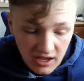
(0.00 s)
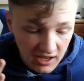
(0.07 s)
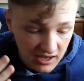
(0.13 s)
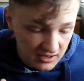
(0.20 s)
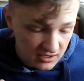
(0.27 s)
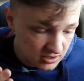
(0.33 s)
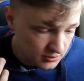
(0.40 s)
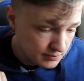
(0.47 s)

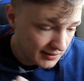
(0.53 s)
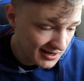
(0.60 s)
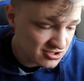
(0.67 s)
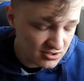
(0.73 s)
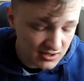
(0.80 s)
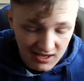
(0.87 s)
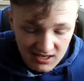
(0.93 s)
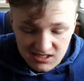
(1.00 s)
and
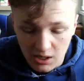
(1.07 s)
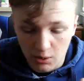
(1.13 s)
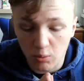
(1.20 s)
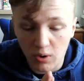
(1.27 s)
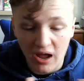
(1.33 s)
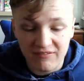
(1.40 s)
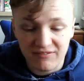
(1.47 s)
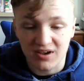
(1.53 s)
Panasonic or
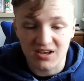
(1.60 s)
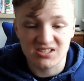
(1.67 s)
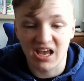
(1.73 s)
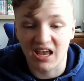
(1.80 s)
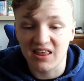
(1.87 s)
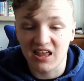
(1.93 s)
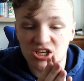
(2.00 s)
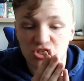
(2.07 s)
whatever saying
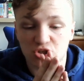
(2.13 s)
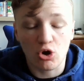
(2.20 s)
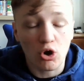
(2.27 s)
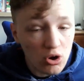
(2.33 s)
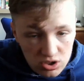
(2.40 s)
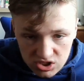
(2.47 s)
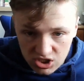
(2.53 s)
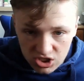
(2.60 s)
that it's
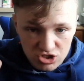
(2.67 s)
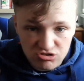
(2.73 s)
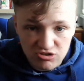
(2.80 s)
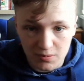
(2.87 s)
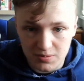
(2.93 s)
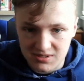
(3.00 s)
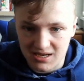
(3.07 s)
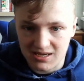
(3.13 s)
not
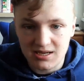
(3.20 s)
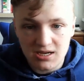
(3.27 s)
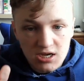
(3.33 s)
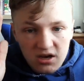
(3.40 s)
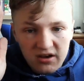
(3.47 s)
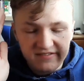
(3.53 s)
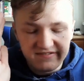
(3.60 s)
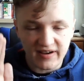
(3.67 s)
scripted,
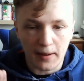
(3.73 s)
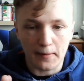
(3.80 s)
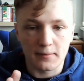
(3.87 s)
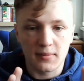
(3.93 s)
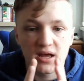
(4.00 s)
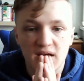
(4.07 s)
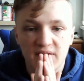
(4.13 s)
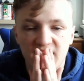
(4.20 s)
fam,
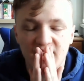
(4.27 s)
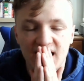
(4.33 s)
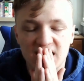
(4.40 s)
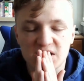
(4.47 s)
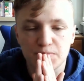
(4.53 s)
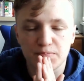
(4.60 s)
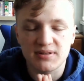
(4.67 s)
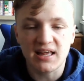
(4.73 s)
then
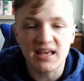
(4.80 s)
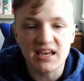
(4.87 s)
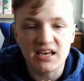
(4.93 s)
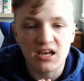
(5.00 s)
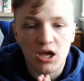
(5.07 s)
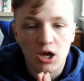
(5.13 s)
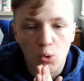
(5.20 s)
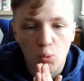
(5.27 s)
explain
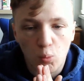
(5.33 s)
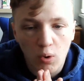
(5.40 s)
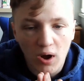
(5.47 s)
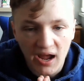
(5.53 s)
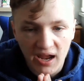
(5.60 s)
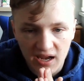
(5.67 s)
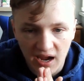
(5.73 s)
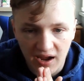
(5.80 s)

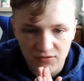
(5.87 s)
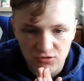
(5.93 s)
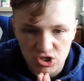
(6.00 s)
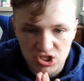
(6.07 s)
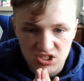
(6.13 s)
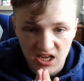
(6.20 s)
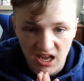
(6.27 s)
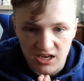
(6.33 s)
why I've
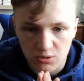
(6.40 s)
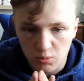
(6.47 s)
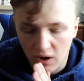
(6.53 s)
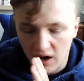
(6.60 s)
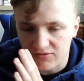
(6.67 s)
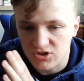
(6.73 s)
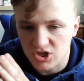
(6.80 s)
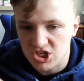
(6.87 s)
just said what
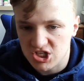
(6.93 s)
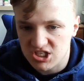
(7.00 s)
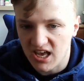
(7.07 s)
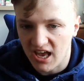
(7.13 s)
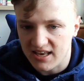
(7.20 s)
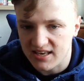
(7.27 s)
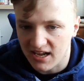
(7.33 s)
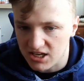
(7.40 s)
I've just
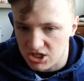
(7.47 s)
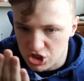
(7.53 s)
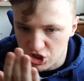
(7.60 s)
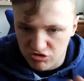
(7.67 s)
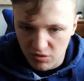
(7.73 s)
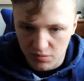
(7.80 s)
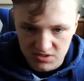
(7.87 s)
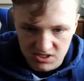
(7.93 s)
said as
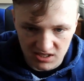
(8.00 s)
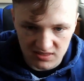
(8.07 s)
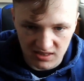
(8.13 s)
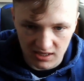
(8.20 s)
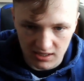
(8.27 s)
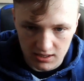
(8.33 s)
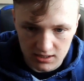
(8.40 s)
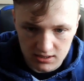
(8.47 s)
scripting then.